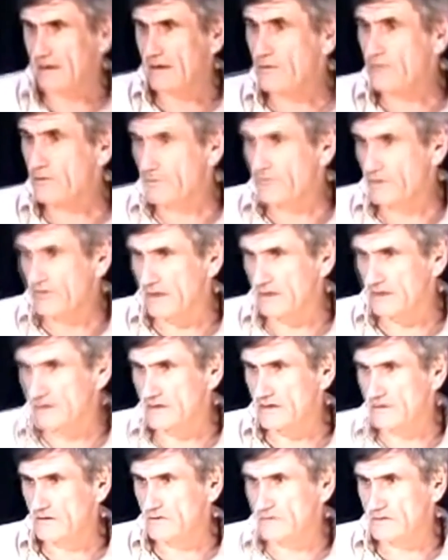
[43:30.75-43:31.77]
other
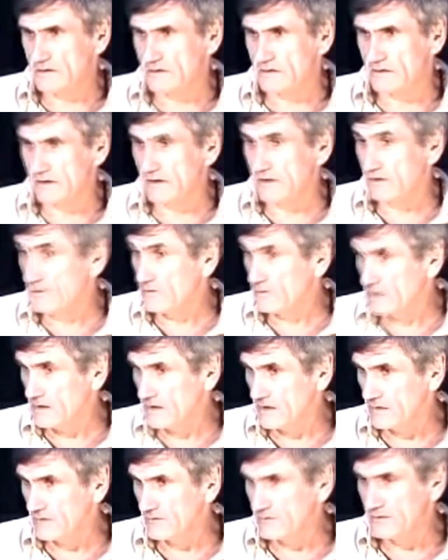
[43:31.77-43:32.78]
things they
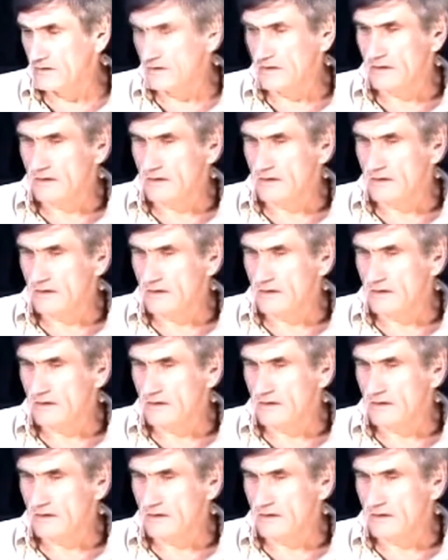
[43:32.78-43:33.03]
don't have.